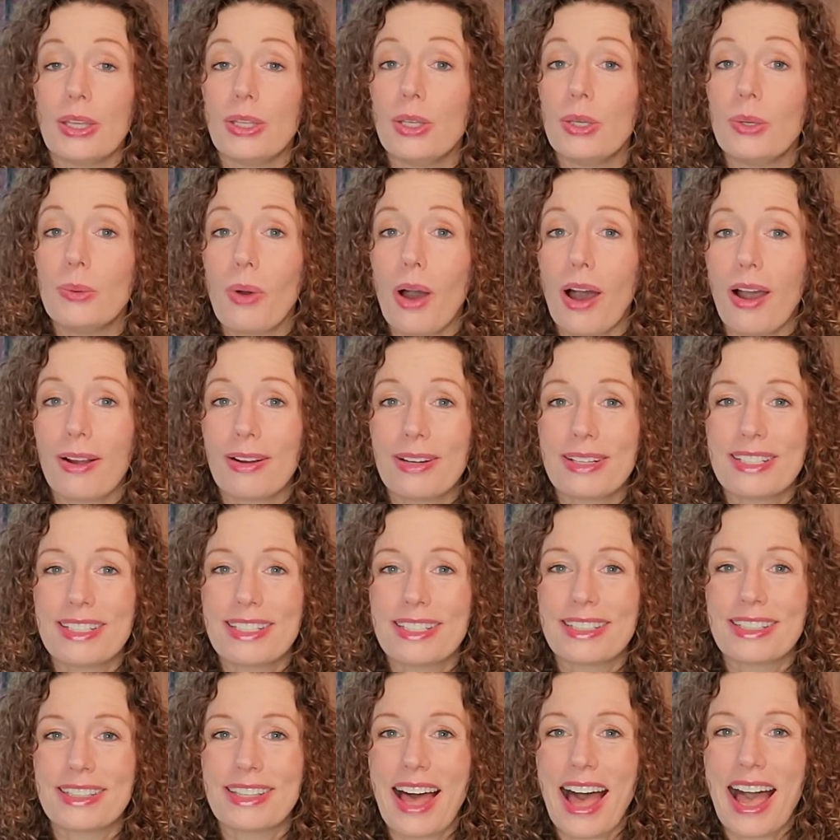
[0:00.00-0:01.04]
You aren't
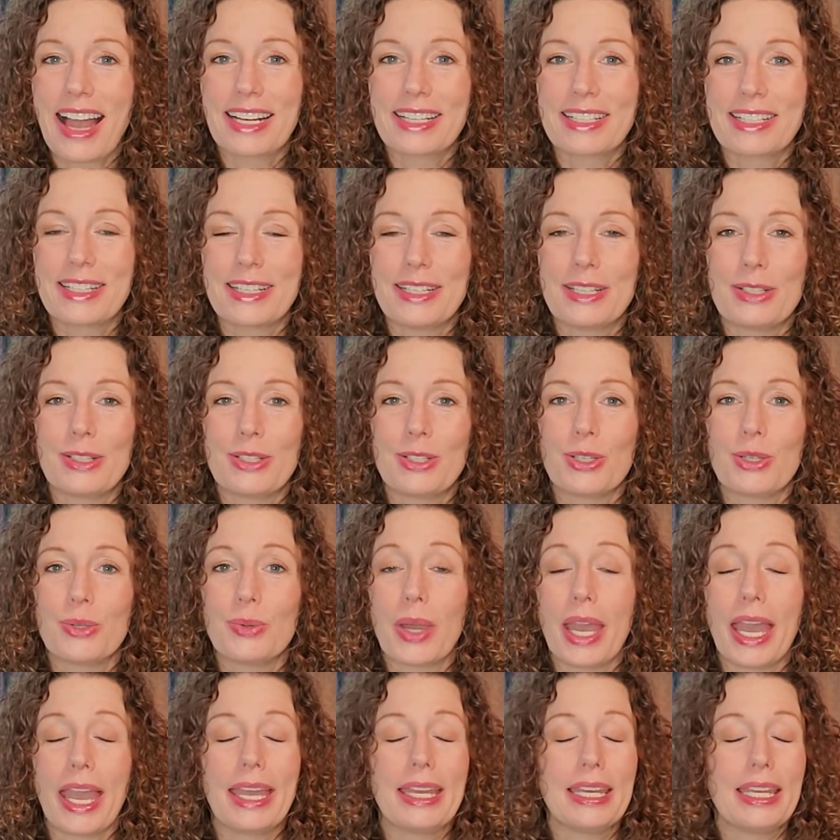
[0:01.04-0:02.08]
locked into
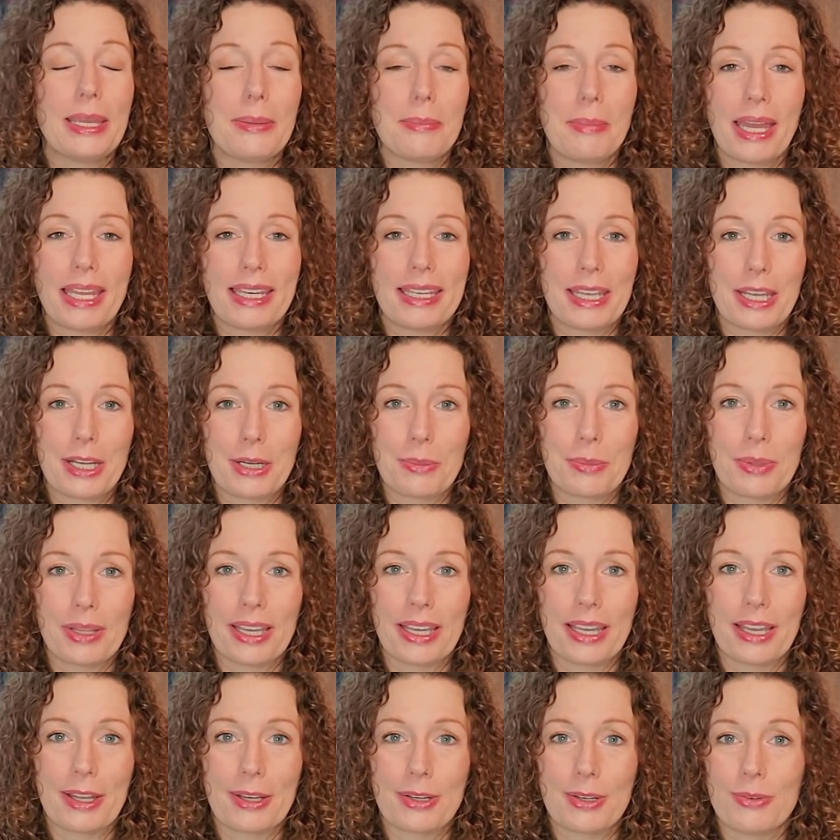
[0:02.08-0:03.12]
any Medicare
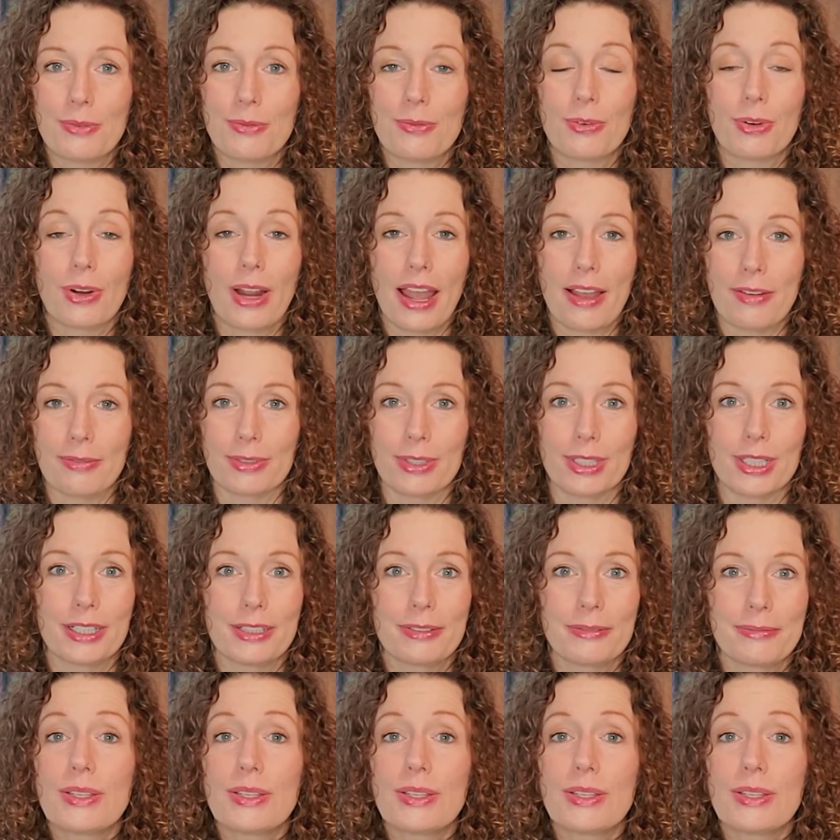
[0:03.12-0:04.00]
plan forever.